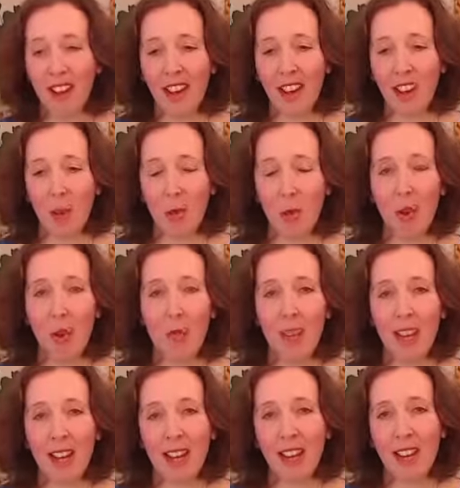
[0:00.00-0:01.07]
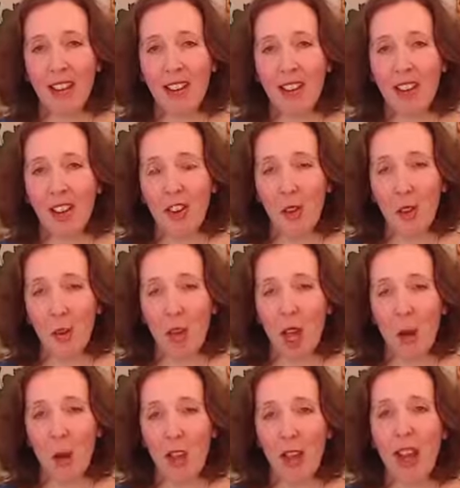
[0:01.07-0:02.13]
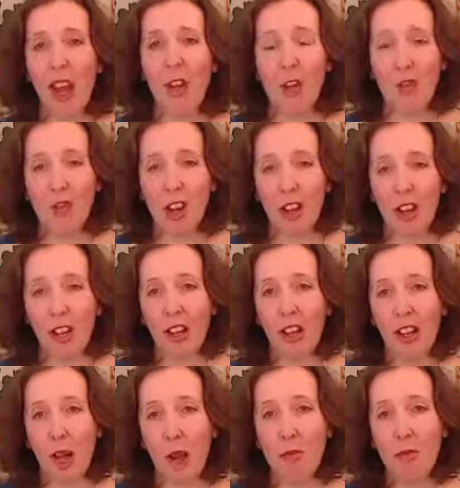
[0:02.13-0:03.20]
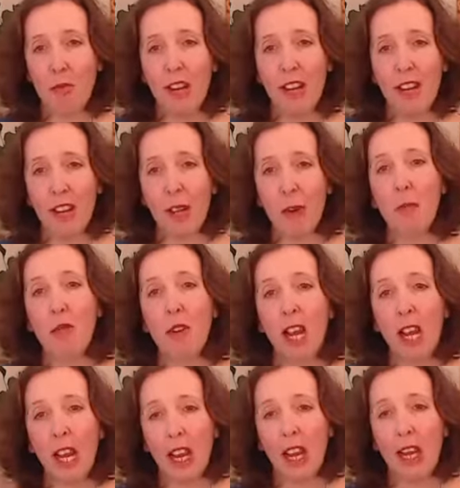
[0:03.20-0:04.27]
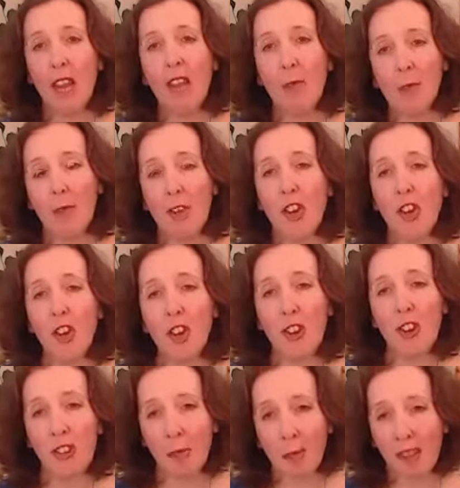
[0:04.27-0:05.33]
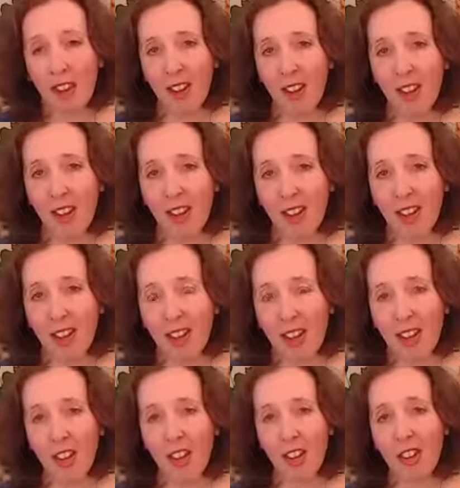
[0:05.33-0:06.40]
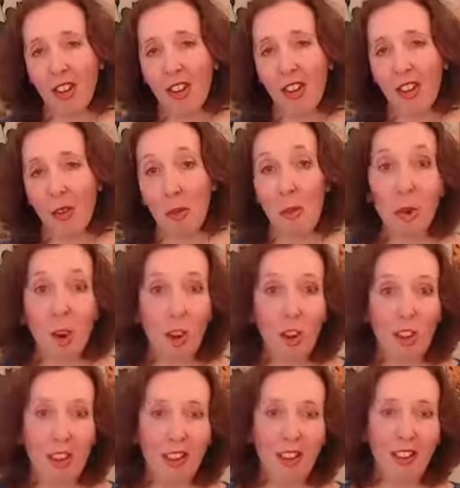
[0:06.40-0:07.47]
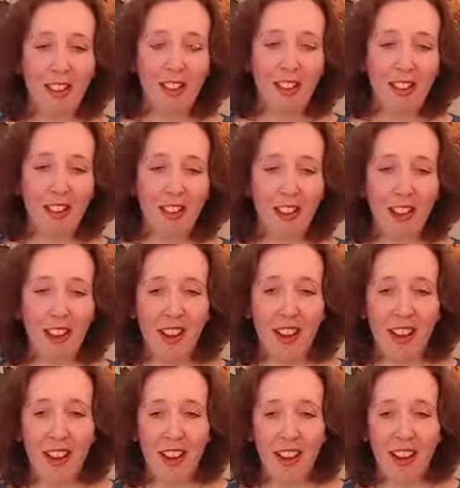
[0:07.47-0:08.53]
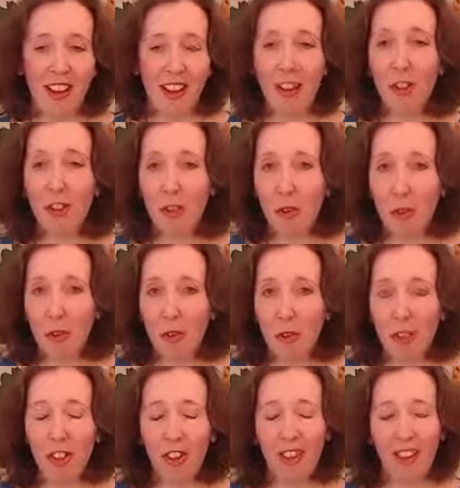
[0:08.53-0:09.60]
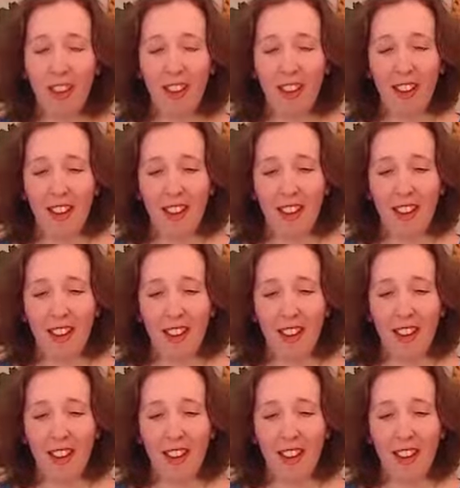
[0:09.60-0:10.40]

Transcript: And we're at the beginning stages where we're gathering and collaborating and bringing in inspirational speakers and teachers and podcasters. And there's two of us. And